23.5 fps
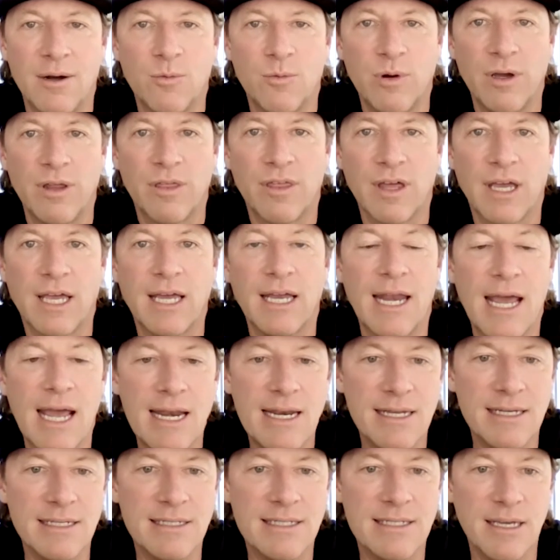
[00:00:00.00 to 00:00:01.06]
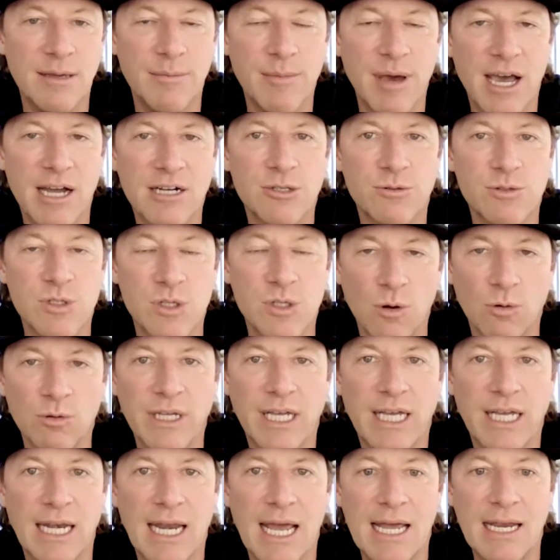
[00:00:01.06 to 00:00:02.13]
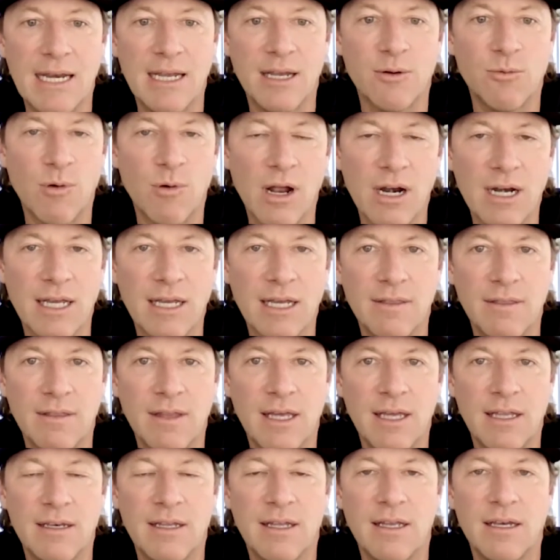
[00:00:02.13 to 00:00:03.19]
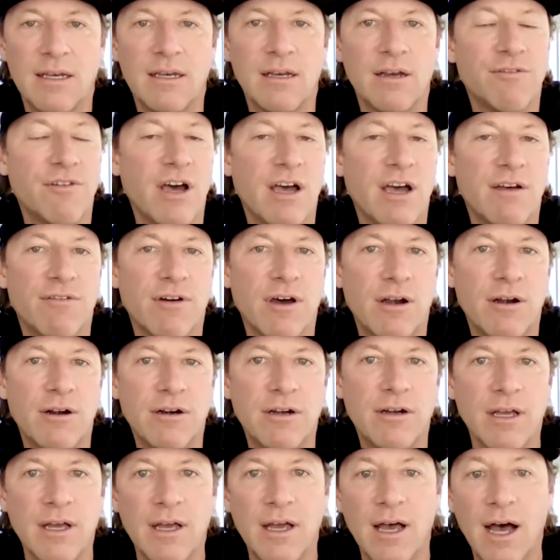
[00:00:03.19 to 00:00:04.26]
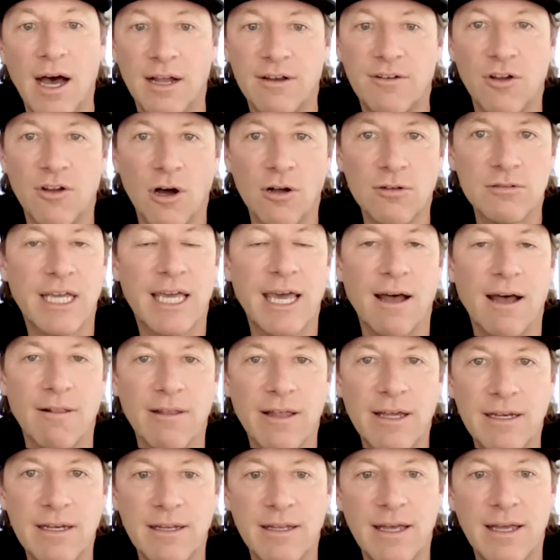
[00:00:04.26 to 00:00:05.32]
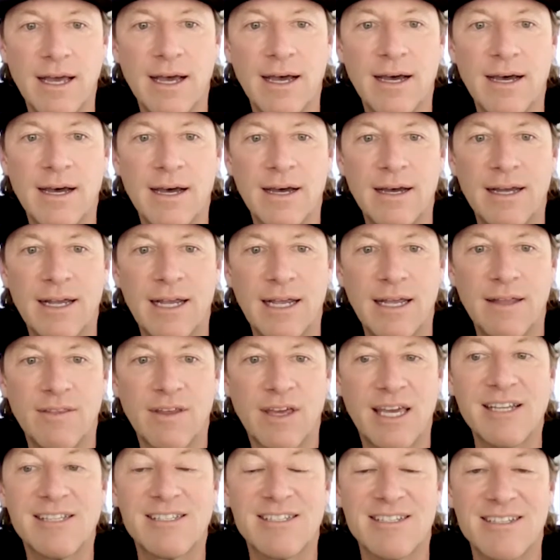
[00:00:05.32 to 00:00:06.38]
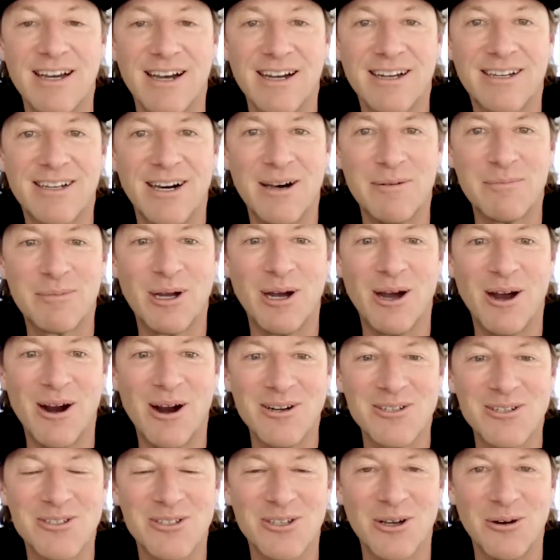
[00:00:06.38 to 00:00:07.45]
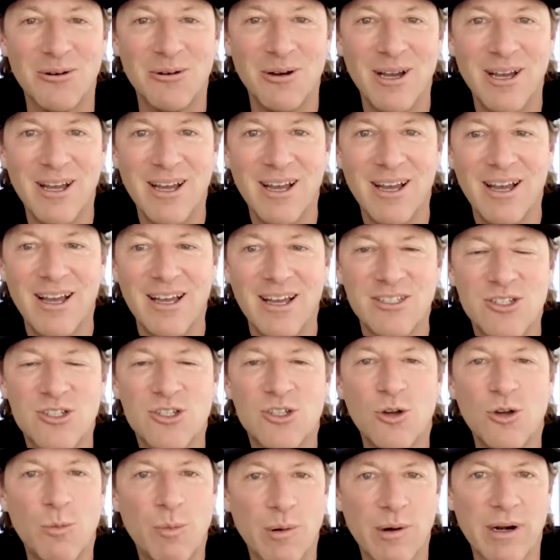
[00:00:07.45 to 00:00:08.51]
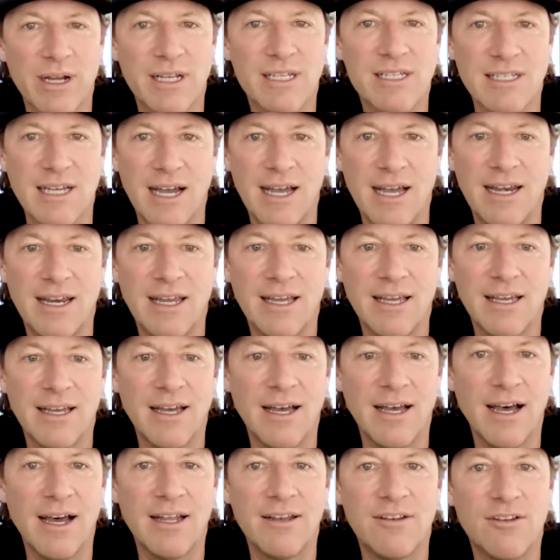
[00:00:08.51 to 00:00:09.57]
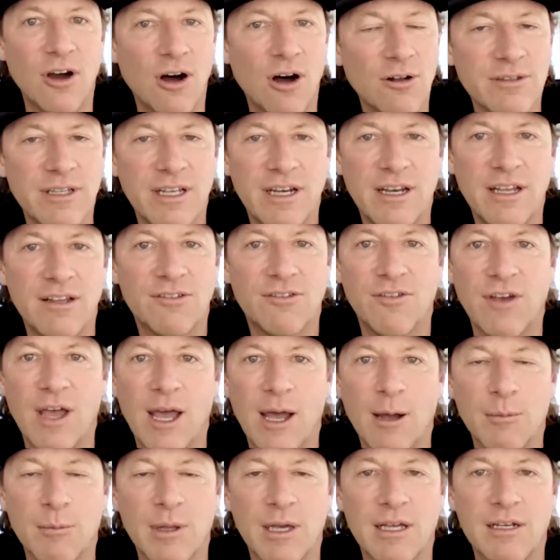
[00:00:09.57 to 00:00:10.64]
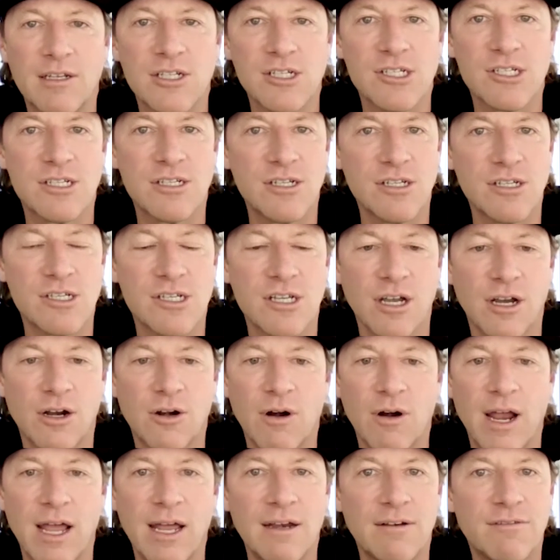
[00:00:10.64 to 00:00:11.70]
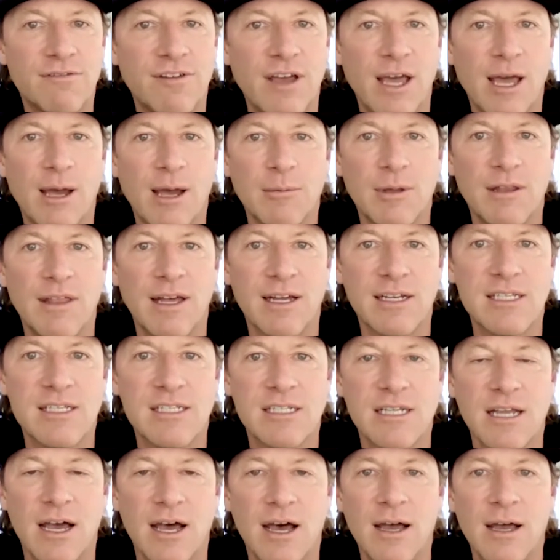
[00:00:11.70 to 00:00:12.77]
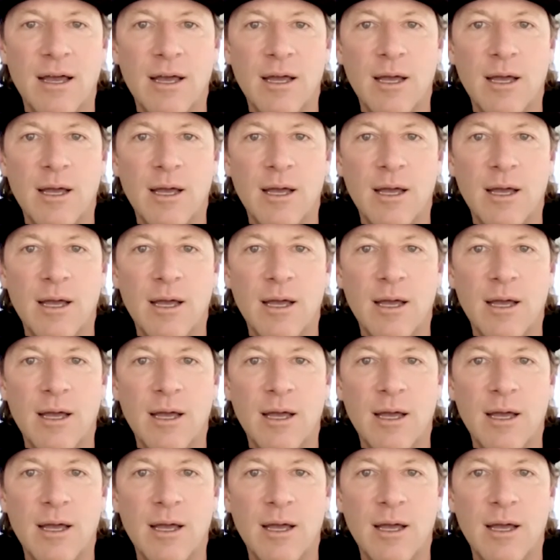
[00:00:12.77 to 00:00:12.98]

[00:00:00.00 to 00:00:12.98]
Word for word: with a Canadian team. Actually, it was the only Canadian running in, in the Indy 500 uh, Dalton Kellett uh, in the Kits.com car. So super exciting. Uh, Dalton and his family, just just a great family that's uh,